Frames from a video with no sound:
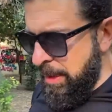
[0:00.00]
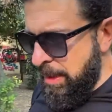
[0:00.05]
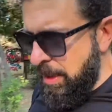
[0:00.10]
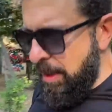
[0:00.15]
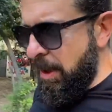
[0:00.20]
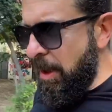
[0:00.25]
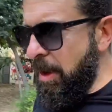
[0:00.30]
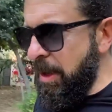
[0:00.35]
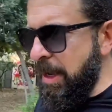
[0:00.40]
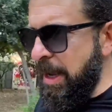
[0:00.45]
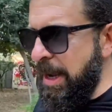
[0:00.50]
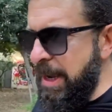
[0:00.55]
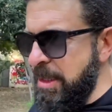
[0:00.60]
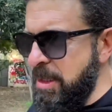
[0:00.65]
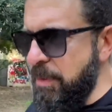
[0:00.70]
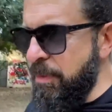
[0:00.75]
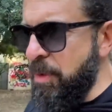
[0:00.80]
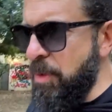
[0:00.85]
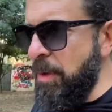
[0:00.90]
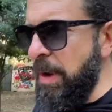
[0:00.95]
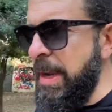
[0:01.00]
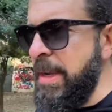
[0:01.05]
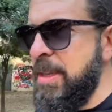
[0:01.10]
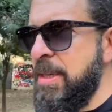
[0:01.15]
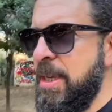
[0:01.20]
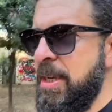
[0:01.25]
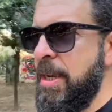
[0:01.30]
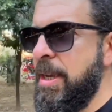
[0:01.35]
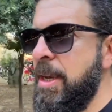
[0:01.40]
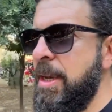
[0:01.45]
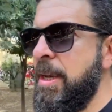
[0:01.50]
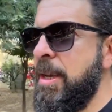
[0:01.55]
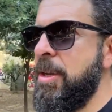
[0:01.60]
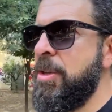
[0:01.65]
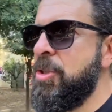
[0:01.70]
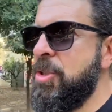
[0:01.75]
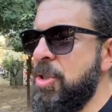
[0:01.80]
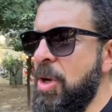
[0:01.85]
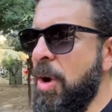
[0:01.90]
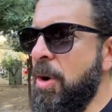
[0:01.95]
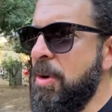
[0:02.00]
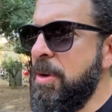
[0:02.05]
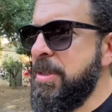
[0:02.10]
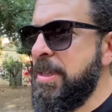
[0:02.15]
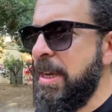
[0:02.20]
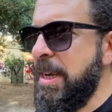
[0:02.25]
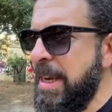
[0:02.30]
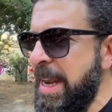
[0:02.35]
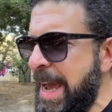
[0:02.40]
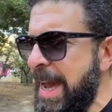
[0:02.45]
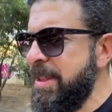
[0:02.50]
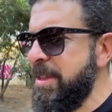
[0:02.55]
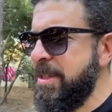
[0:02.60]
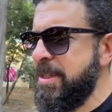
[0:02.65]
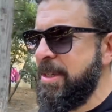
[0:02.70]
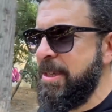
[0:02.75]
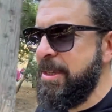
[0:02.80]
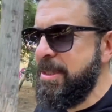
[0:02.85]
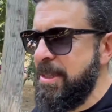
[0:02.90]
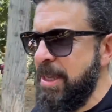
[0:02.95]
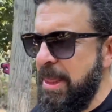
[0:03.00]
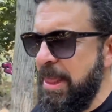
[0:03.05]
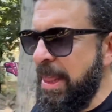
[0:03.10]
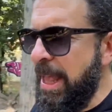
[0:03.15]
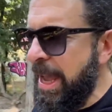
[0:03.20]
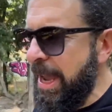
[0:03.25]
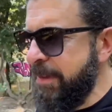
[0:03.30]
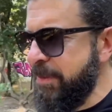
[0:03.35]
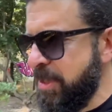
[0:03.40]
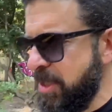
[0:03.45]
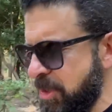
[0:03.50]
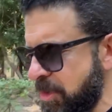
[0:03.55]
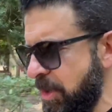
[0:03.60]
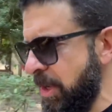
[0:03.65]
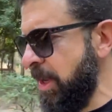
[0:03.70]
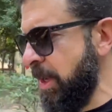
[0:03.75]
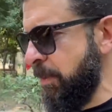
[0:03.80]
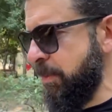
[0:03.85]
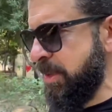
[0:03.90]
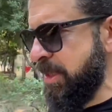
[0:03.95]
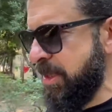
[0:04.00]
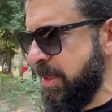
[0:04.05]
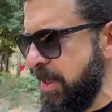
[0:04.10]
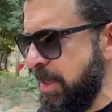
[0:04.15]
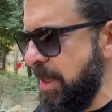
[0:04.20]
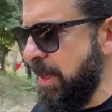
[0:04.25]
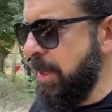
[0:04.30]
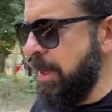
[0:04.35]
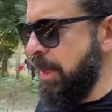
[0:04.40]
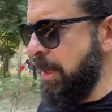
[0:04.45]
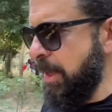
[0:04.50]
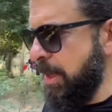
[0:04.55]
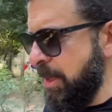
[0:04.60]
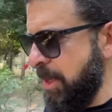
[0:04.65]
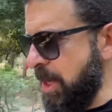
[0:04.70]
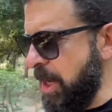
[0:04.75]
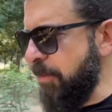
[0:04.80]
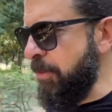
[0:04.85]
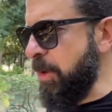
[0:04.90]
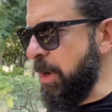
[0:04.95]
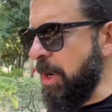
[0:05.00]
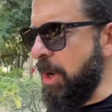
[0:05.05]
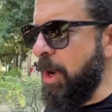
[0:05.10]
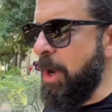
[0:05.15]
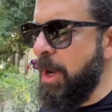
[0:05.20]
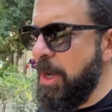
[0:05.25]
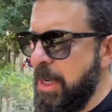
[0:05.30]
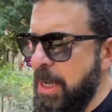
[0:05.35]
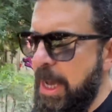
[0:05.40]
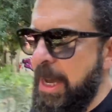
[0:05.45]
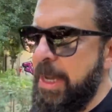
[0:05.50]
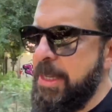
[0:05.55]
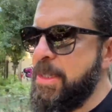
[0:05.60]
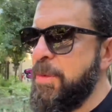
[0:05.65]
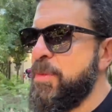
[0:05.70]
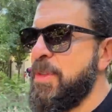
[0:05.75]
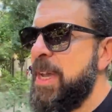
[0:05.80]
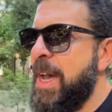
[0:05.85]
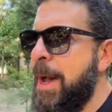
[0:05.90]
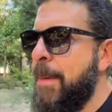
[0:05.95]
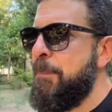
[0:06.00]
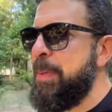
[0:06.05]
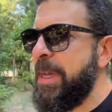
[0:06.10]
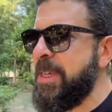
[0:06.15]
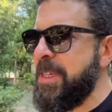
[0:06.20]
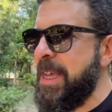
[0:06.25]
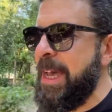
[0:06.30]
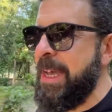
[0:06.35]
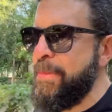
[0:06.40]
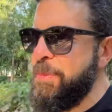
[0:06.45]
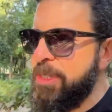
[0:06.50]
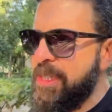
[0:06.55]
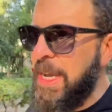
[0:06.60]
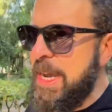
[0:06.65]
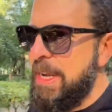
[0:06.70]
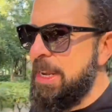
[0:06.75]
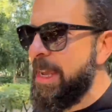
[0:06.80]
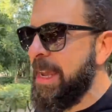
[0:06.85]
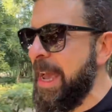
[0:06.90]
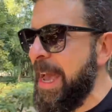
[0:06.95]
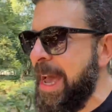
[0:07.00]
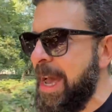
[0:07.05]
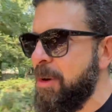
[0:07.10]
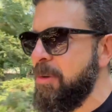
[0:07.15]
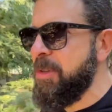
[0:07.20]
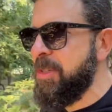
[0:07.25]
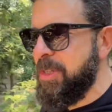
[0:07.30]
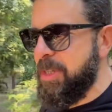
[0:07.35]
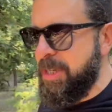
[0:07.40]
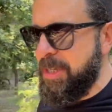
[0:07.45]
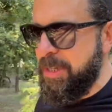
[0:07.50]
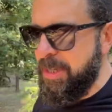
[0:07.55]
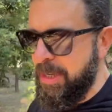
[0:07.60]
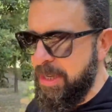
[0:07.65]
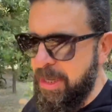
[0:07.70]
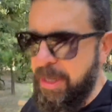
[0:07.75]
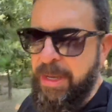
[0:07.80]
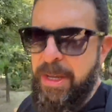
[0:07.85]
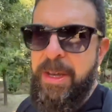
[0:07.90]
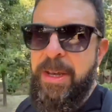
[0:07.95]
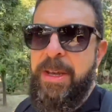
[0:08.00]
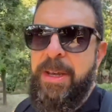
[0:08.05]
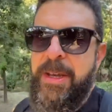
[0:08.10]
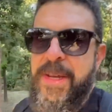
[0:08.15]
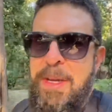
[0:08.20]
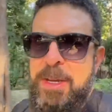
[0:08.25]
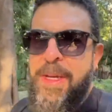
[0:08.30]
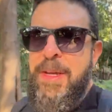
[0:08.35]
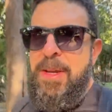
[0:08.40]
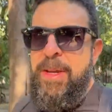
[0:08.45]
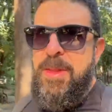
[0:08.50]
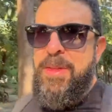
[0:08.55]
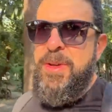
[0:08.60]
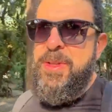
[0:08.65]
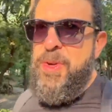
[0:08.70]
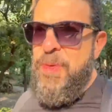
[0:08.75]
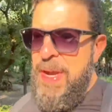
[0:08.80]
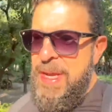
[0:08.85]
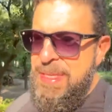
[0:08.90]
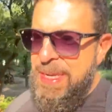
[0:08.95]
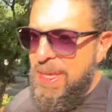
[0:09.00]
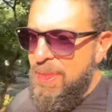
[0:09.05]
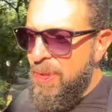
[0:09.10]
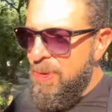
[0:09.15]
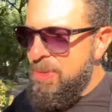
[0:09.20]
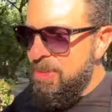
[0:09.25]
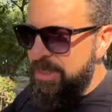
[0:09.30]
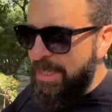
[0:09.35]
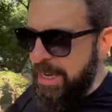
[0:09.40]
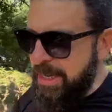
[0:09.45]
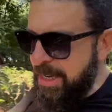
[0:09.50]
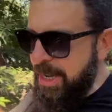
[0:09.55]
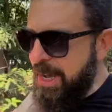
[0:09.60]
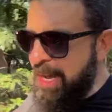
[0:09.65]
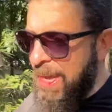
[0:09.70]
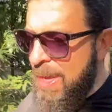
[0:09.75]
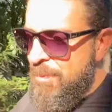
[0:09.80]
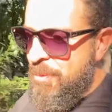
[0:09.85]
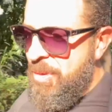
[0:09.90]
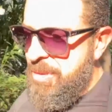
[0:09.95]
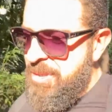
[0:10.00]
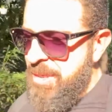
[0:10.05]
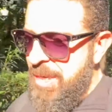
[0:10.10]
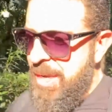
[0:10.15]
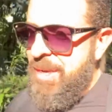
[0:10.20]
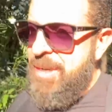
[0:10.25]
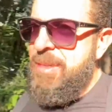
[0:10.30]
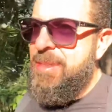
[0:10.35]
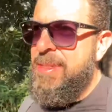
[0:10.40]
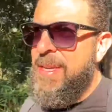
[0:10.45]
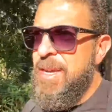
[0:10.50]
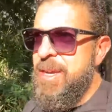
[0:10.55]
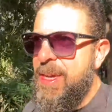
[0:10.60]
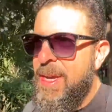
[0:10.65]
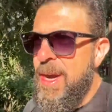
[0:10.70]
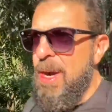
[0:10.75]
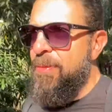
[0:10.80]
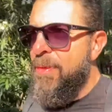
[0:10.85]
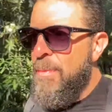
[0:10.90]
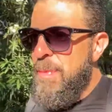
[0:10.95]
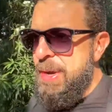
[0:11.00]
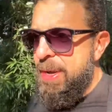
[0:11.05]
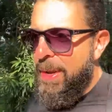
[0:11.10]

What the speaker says: all kinds of great shows and analysis and live streams covering all kinds of topics. I am signing out. The Duran.locals.com. Once again, take care, everybody.